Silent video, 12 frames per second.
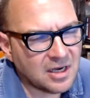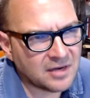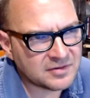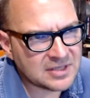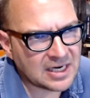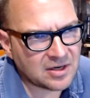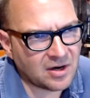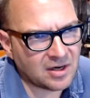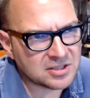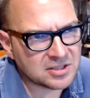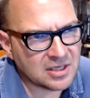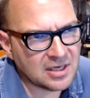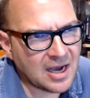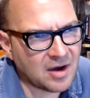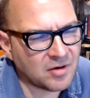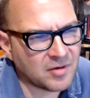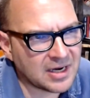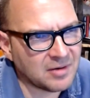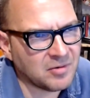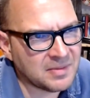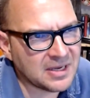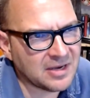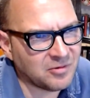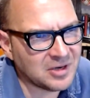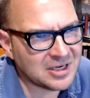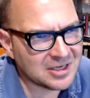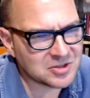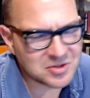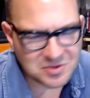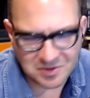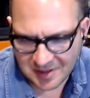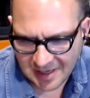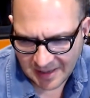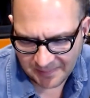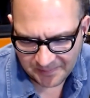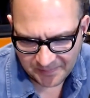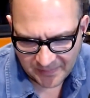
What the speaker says: of technology, how great it would be if we didn't screw it up.